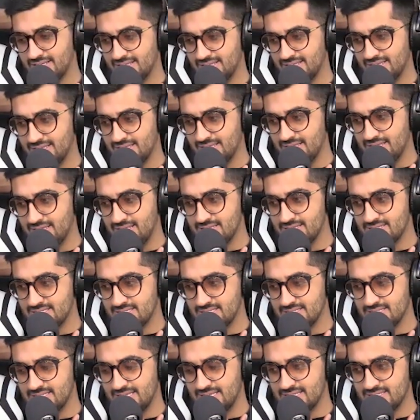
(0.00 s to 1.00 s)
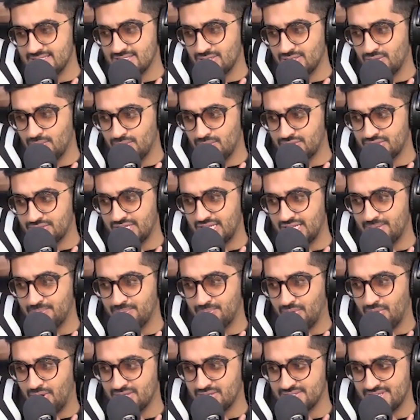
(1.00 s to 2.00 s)
It, Is is the whole training
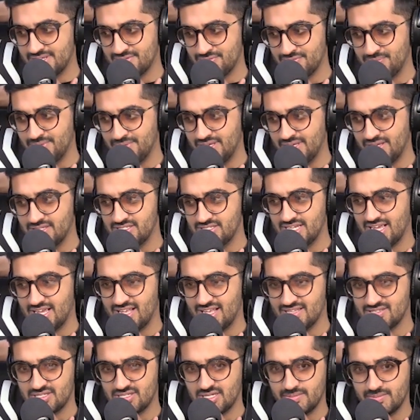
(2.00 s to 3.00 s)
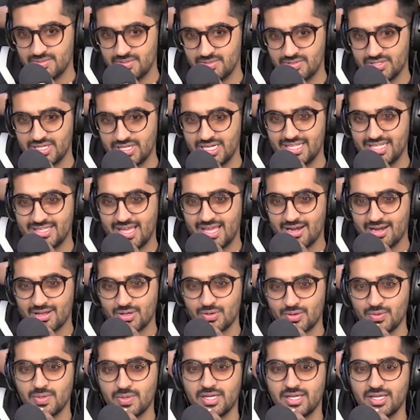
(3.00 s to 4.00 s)
process for being a jazz drummer really that
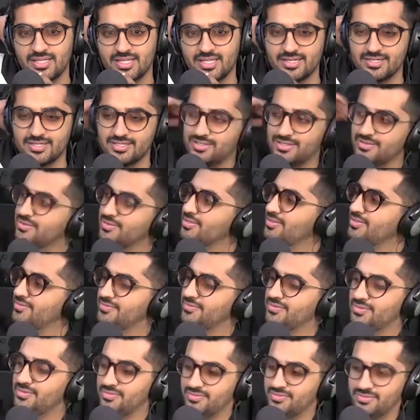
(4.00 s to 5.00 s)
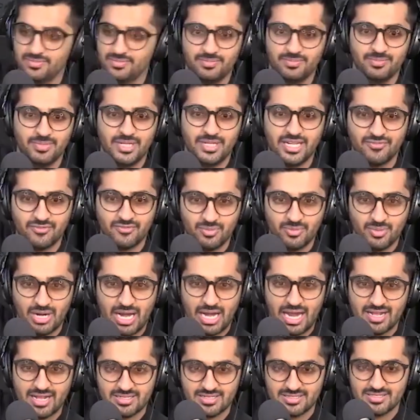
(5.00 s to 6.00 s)
grueling that, you know, you, you're bleeding from your
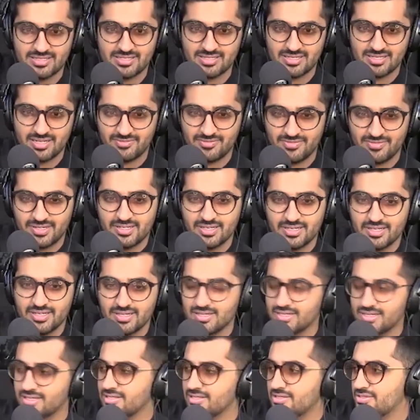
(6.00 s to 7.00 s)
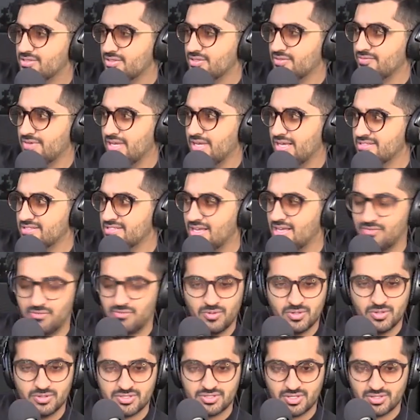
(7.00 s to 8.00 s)
hands and stuff, and you're sort of like
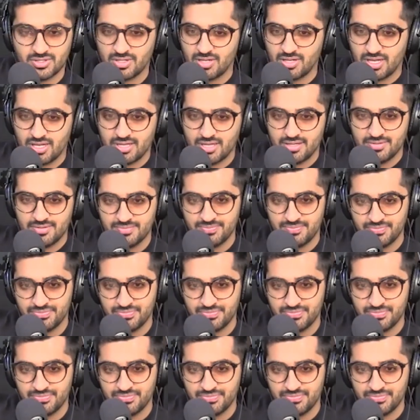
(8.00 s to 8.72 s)
self-worth is on the line?